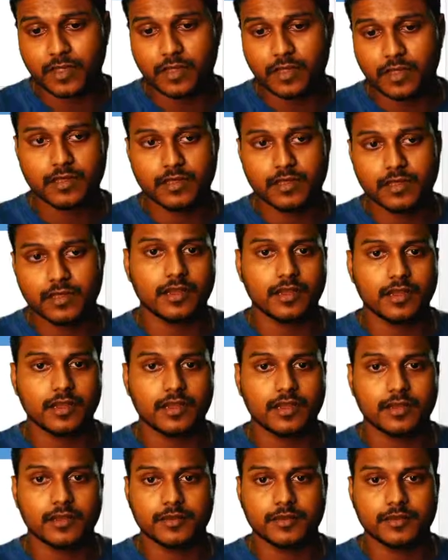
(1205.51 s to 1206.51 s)
Uh,
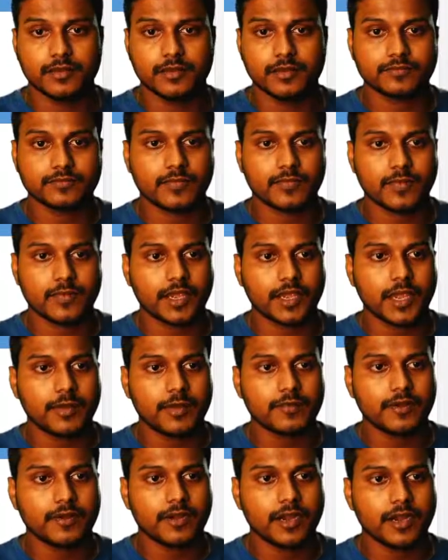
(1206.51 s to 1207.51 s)
okay, right?